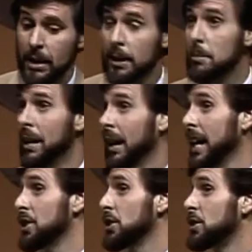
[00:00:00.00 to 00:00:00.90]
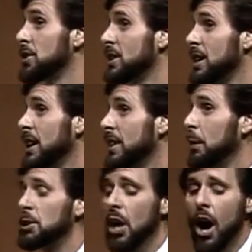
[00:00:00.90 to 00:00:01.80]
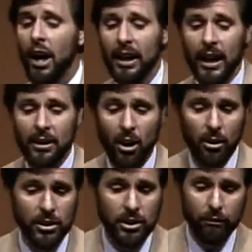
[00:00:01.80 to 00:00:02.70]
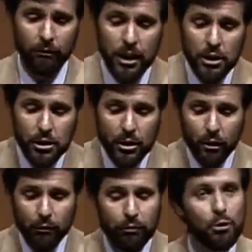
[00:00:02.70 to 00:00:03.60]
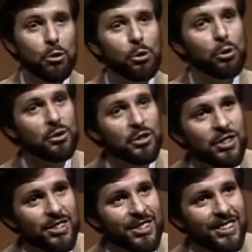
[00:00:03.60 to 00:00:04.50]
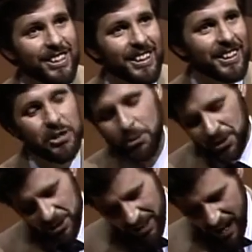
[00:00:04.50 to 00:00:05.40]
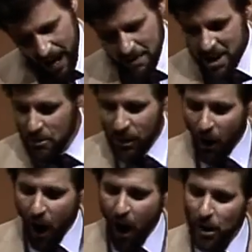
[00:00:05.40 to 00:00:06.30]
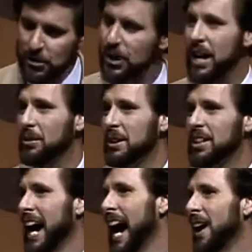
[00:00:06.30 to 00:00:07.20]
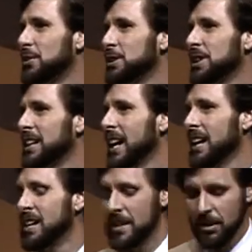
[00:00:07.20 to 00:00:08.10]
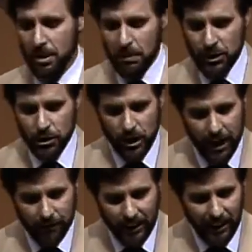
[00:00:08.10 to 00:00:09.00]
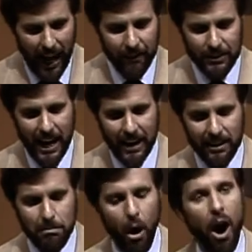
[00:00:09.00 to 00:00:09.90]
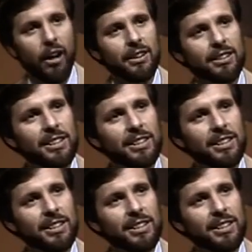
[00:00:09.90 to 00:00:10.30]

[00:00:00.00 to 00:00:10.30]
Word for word: In the Middle Ages, there was a holiday known as the Feast of Fools. This was the time when all sacred cows of the day could be safely laughed at and mocked.